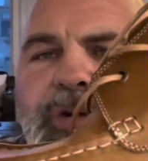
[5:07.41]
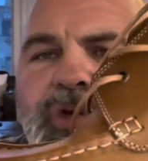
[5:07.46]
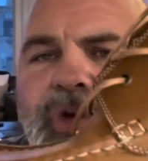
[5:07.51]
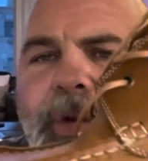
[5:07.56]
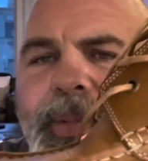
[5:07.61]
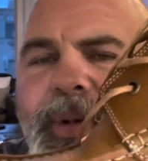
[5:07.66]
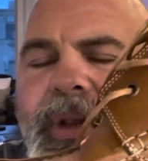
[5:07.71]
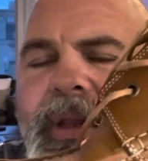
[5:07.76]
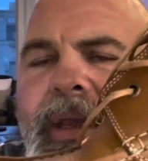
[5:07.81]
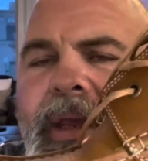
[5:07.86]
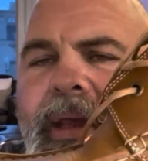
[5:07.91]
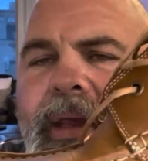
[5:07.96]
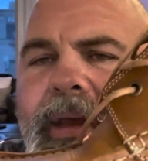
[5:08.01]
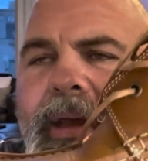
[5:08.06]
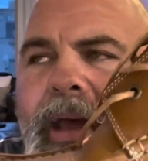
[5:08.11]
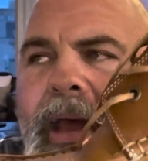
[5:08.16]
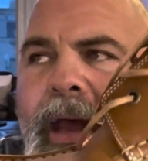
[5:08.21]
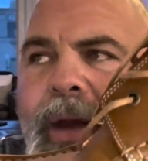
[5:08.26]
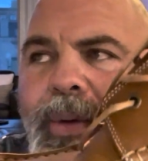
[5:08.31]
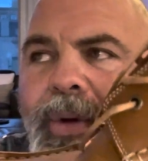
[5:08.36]
triple E,
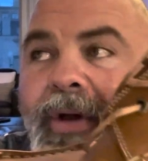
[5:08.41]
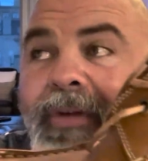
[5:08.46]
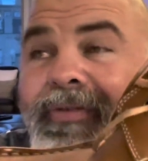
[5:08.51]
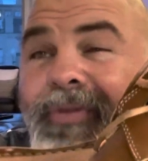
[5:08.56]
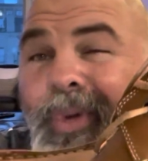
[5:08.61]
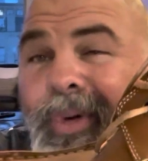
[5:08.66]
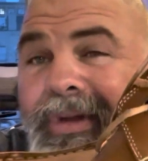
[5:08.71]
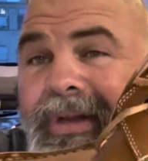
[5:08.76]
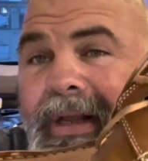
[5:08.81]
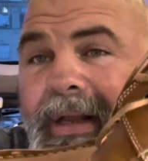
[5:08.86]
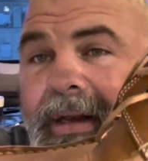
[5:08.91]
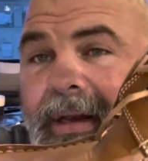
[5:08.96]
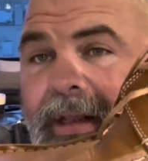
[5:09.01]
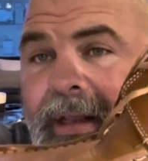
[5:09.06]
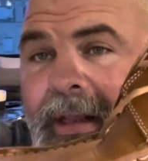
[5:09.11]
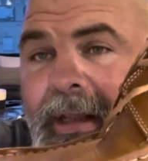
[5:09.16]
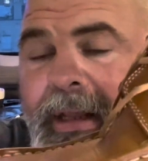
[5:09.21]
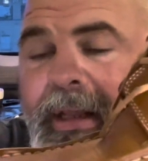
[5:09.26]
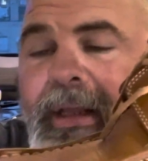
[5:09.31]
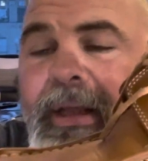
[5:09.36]
I wear a
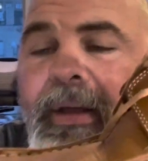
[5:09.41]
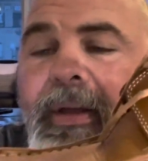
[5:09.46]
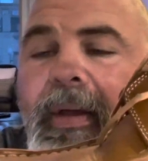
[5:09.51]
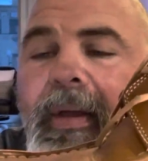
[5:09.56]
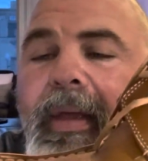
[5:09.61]
14E,